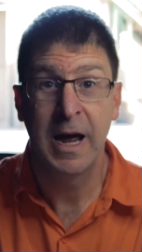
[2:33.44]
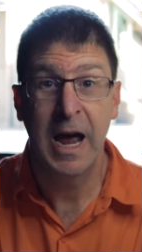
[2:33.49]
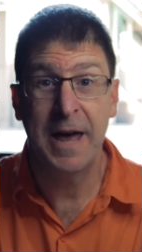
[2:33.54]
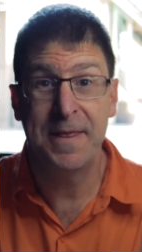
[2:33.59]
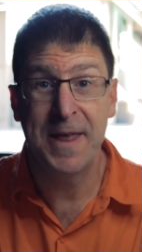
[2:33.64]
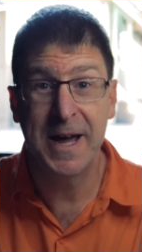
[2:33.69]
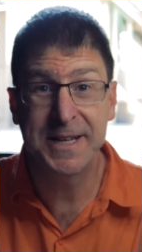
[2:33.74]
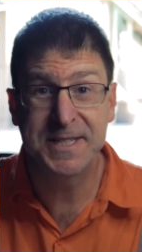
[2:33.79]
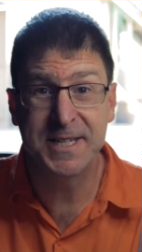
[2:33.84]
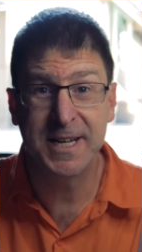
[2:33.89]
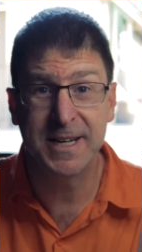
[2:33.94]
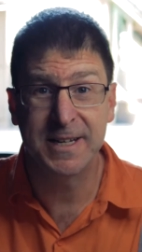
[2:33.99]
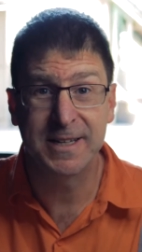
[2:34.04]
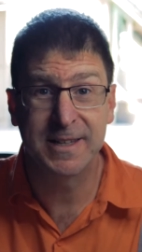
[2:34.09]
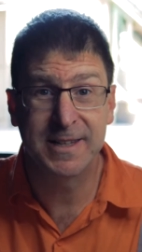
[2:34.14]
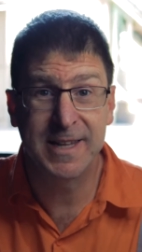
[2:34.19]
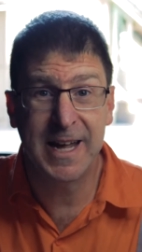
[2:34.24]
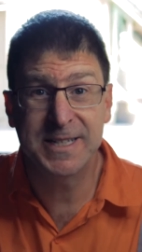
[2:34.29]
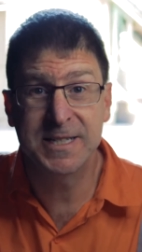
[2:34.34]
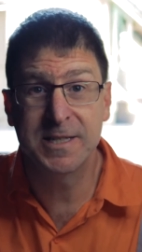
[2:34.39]
And that's it,
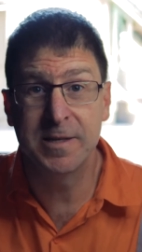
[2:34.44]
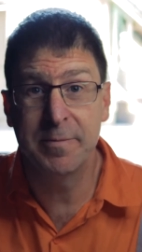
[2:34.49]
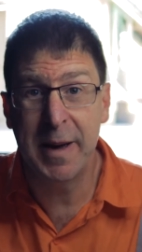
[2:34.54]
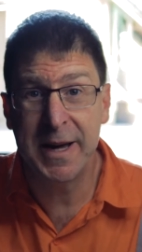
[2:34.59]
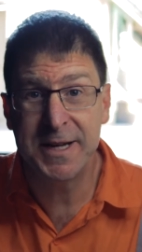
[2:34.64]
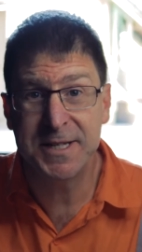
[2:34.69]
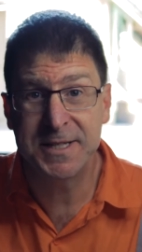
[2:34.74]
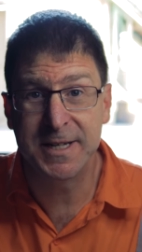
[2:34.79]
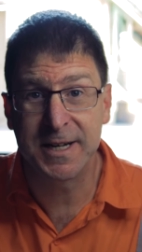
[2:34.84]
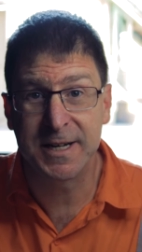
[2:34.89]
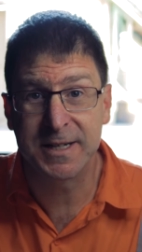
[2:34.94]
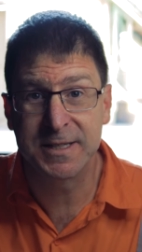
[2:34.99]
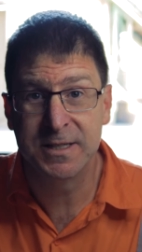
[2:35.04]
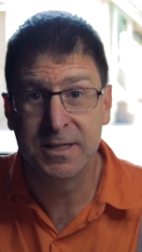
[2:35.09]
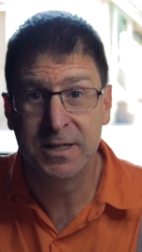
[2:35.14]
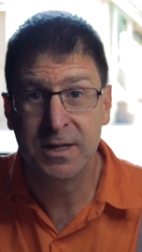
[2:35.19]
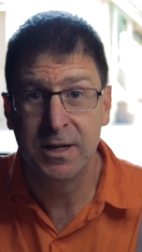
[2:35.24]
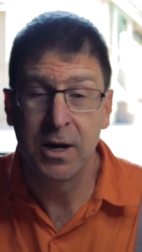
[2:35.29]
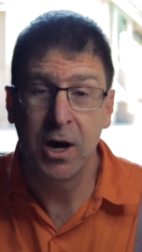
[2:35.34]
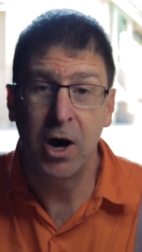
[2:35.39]
that's the
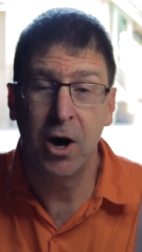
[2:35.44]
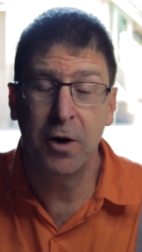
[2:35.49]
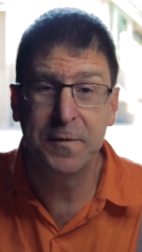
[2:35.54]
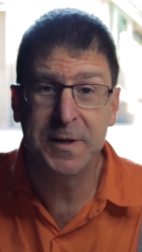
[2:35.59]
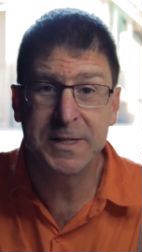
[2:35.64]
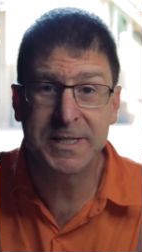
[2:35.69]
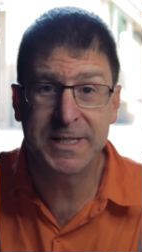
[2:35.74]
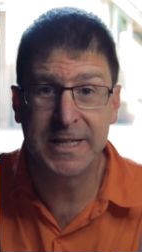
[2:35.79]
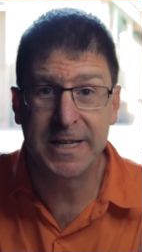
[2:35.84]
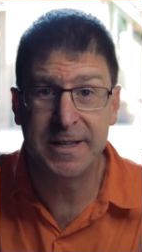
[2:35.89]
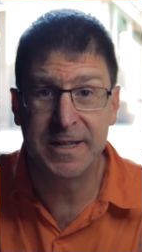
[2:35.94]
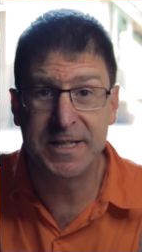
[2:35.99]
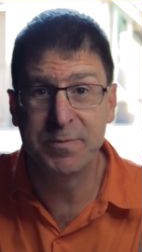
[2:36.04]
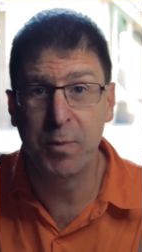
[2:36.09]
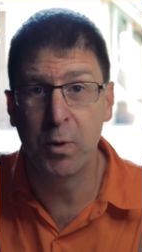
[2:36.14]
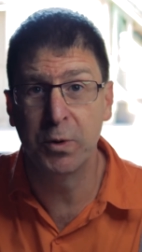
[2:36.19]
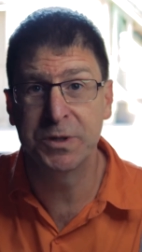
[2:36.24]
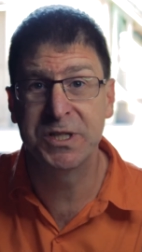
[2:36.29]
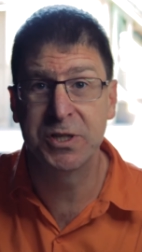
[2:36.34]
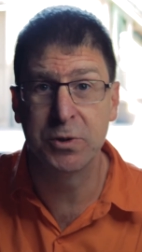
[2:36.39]
basics. Obviously, there's
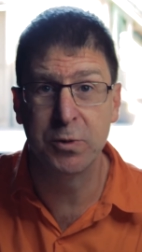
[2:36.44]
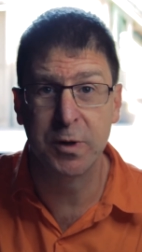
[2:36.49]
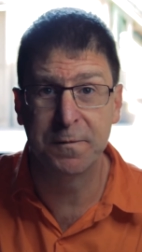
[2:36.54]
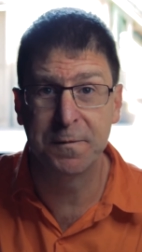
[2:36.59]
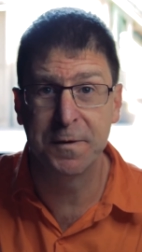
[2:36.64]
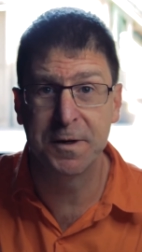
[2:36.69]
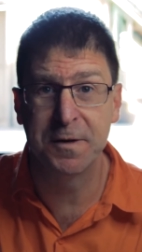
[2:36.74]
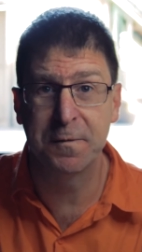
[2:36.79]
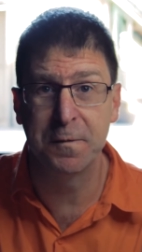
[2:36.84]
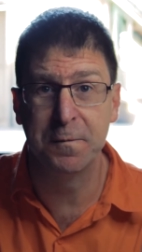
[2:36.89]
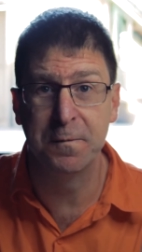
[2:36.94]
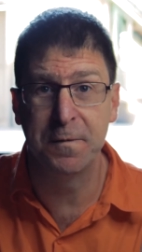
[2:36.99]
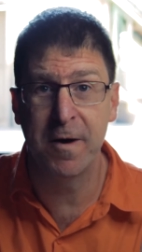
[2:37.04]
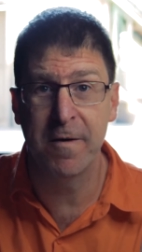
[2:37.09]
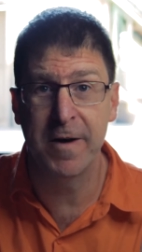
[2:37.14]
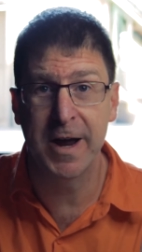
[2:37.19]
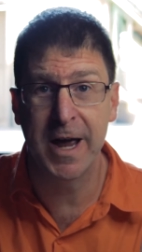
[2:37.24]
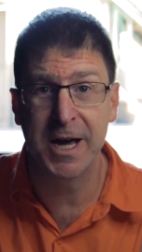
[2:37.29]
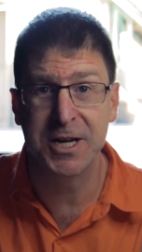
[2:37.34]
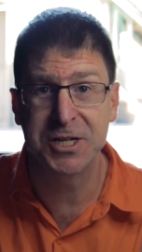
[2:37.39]
more to it for different
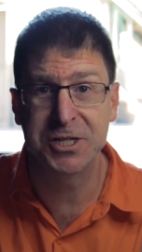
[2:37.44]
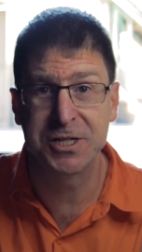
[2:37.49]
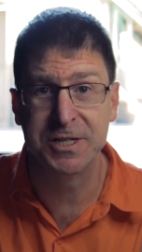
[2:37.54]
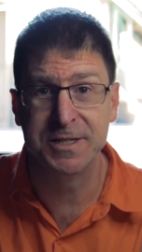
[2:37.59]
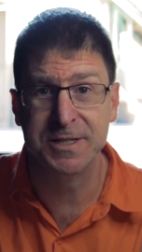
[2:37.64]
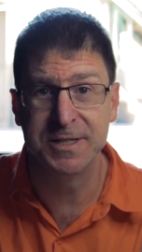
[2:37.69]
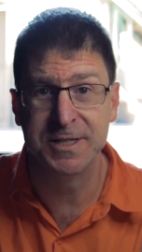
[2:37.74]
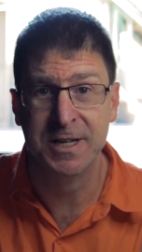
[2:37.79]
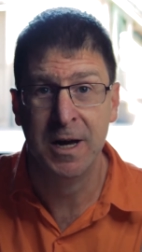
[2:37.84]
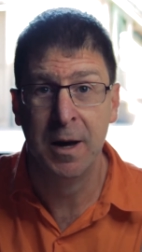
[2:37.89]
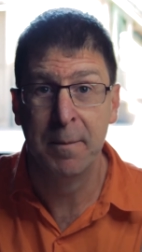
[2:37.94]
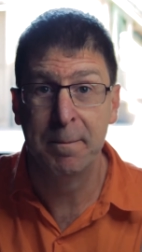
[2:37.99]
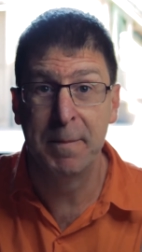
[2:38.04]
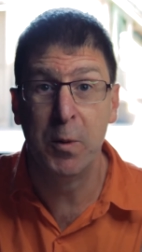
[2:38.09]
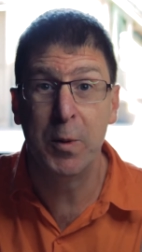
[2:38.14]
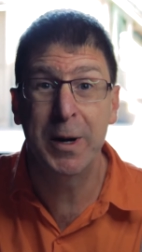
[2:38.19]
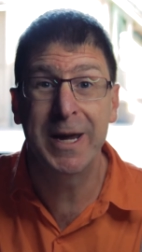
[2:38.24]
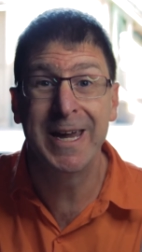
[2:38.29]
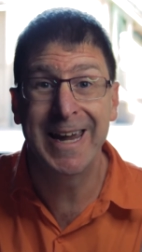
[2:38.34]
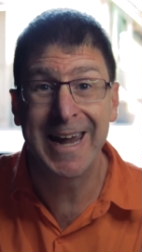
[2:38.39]
variations,
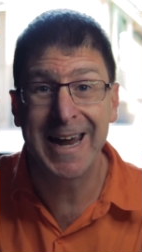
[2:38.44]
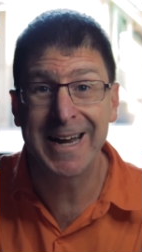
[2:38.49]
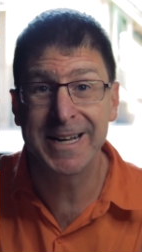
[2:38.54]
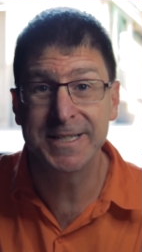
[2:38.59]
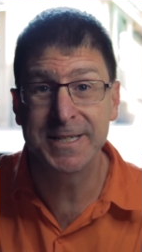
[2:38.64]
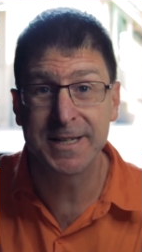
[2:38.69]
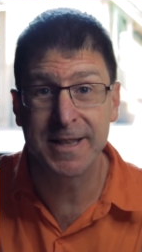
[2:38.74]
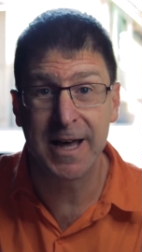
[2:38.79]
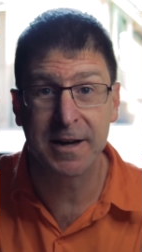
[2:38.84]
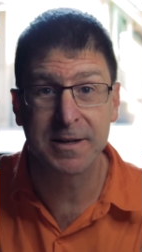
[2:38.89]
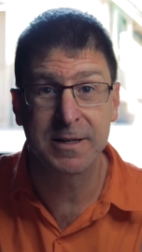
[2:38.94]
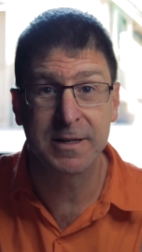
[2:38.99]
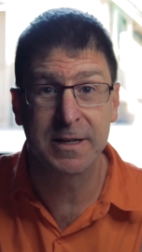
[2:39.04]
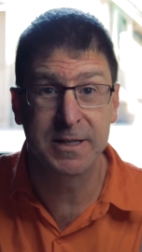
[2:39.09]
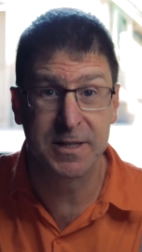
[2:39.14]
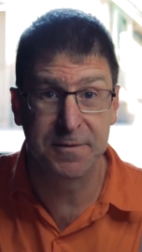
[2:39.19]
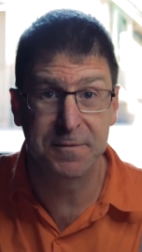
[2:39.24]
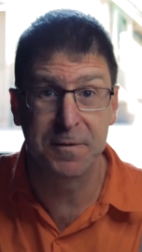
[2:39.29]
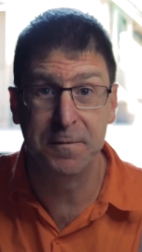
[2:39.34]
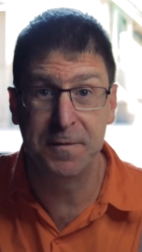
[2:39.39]
but we can get into that
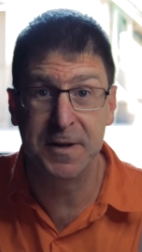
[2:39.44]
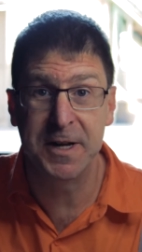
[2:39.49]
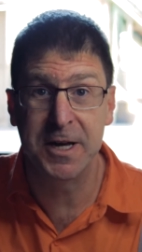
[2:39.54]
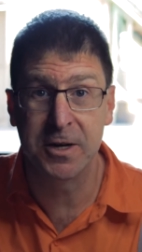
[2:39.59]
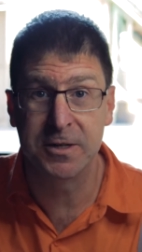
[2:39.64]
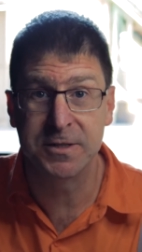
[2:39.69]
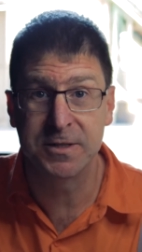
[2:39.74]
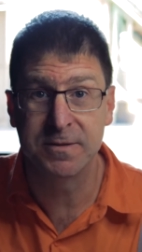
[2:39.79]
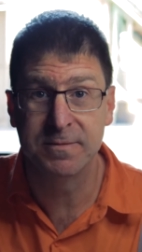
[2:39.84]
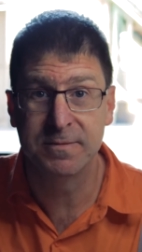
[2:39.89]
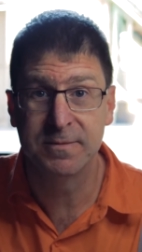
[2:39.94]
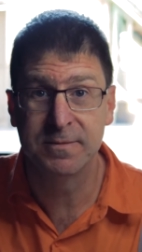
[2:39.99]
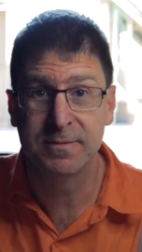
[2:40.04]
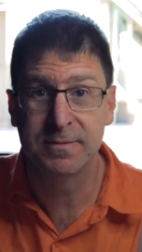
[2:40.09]
in different videos.